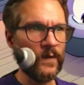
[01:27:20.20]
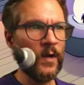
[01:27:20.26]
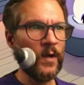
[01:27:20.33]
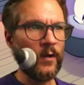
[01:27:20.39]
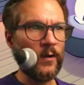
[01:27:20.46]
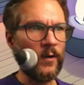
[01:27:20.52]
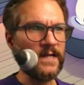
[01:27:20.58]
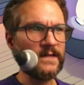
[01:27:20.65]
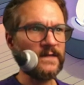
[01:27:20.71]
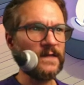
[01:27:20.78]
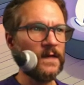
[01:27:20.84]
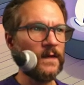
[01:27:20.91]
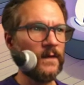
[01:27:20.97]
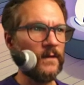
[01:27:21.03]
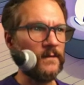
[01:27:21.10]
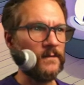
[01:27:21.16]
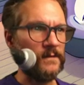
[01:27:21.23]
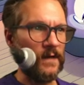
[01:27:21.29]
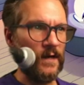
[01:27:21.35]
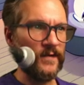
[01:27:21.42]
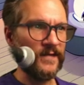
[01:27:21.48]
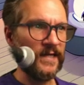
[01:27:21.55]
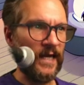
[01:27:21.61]
What
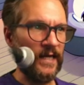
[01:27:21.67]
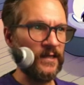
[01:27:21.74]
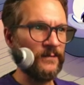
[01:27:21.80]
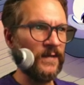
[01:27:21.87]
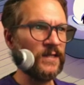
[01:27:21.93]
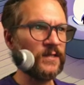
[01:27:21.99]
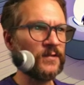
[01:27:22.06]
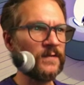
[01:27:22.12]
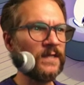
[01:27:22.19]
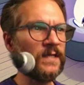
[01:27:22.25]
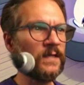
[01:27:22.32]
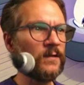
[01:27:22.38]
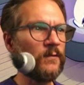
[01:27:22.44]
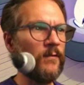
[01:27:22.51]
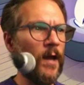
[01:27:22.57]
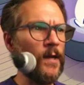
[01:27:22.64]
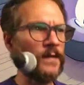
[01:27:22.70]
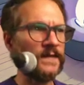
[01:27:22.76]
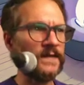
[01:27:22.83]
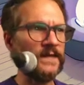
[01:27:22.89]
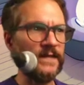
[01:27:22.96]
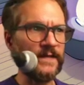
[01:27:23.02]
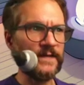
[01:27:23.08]
are the elementary
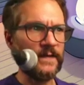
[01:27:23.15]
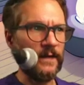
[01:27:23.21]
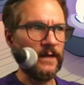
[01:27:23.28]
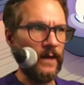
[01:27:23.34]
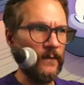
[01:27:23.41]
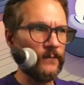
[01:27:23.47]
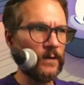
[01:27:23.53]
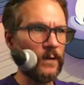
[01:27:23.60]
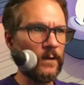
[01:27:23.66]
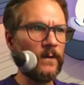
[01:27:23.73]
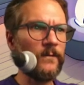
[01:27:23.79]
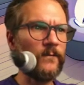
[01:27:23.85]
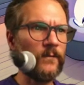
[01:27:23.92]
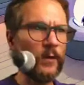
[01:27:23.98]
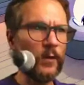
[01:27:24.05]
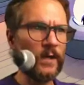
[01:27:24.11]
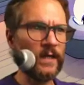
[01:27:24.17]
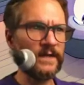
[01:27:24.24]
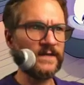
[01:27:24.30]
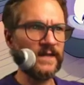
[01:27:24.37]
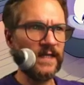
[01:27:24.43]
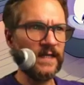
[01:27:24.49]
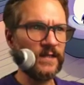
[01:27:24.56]
qualities of good
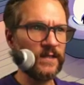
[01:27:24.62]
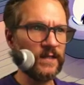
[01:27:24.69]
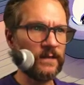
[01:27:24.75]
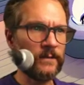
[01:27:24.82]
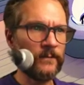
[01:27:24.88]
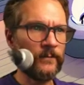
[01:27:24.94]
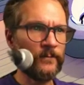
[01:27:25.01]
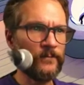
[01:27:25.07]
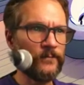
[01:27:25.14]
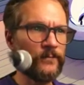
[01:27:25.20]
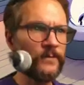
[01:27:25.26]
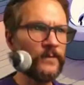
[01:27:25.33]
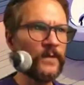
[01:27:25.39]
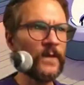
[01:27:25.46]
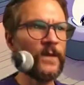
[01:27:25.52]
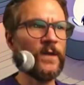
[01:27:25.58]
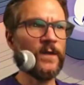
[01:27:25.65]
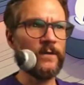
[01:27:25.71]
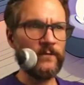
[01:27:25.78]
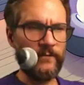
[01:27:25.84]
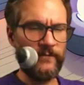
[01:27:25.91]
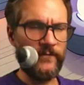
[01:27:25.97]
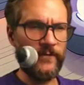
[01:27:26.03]
vocalization?
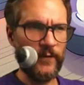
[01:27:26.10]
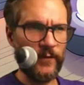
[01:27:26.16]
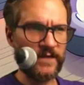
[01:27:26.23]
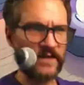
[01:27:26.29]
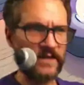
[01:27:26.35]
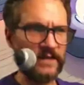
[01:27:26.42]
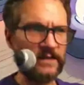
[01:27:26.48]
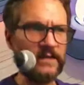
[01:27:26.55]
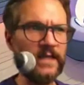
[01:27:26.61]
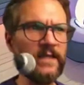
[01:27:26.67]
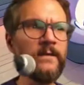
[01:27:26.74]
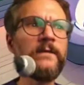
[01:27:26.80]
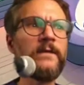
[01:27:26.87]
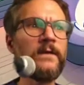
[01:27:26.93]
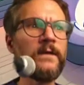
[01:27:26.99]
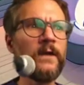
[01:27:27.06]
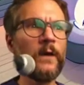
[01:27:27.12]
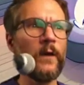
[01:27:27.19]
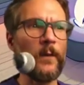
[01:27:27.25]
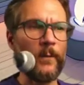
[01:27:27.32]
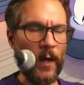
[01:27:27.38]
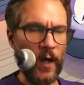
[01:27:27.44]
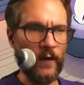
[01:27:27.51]
Firstly,
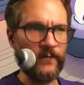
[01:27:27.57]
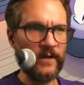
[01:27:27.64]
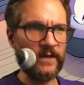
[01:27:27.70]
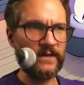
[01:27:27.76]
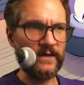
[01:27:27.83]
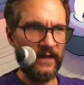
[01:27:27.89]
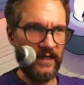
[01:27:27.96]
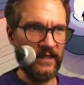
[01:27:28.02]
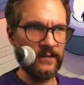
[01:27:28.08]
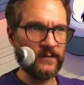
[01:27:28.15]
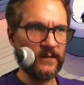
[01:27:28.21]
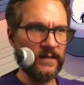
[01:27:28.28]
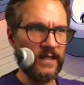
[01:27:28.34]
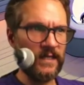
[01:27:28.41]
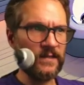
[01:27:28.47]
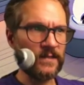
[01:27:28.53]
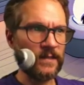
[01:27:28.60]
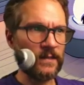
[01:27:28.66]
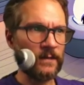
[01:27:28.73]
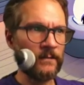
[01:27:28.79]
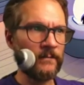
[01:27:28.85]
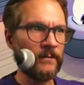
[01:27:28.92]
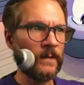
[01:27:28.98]
perfect
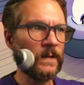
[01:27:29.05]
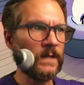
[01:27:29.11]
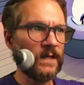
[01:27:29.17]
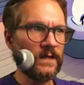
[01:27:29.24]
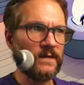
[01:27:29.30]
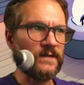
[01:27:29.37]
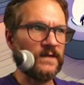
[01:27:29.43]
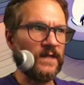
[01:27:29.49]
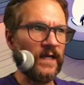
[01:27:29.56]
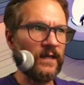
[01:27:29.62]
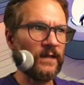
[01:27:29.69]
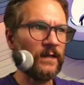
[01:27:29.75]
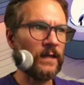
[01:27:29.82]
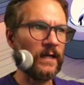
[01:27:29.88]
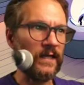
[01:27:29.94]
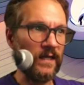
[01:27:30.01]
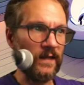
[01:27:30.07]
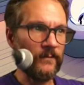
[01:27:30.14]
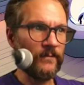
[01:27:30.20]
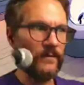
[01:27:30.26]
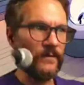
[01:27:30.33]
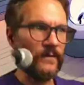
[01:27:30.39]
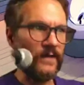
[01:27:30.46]
intonation. Secondly,
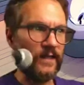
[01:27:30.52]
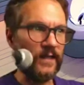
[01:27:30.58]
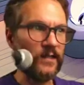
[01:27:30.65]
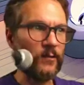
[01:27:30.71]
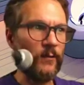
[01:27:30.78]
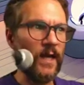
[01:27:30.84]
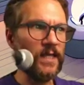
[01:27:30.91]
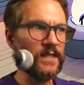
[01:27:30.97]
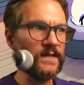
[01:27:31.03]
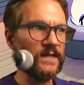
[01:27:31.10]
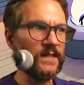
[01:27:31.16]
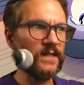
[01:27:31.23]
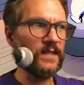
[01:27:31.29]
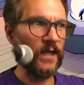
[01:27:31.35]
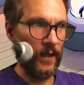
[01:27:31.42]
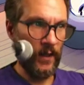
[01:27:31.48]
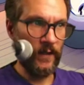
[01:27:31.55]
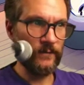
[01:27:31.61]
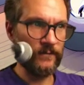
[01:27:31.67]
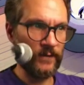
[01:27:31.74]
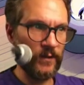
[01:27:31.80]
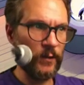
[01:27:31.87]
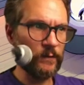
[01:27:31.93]
equality
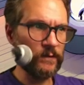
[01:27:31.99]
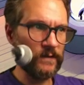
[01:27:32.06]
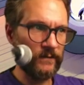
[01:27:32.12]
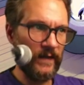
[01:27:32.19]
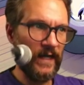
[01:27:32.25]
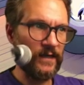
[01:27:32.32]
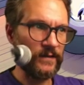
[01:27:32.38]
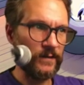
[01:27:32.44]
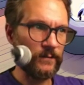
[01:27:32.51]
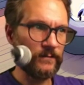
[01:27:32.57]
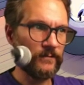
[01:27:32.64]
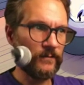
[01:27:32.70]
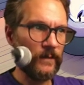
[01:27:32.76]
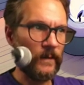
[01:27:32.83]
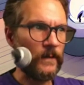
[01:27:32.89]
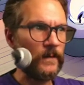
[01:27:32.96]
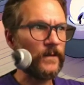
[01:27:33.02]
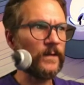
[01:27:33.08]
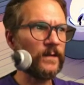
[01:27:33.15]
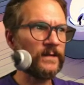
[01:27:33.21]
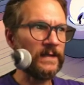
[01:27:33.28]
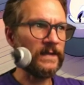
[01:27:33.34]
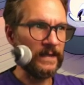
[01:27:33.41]
of note value.
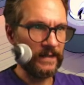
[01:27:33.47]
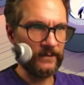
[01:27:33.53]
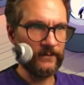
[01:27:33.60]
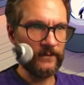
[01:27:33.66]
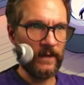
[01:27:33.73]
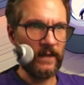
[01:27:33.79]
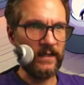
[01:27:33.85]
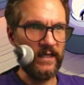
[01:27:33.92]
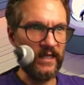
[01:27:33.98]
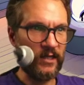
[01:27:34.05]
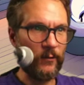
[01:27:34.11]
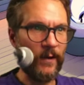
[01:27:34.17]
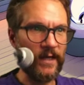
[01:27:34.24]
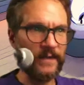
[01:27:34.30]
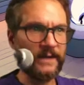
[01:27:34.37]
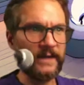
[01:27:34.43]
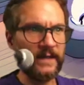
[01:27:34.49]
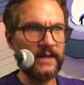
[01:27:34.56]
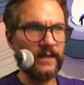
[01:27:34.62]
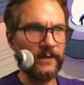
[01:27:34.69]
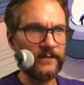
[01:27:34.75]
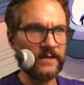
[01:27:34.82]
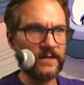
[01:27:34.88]
Thirdly,
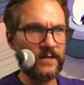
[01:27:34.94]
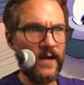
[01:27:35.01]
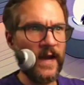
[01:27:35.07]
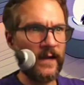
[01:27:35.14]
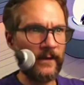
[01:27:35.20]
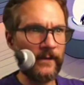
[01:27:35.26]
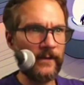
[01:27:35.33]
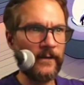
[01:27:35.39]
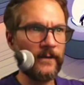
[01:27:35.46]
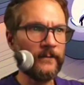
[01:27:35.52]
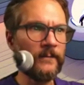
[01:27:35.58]
equality of strength.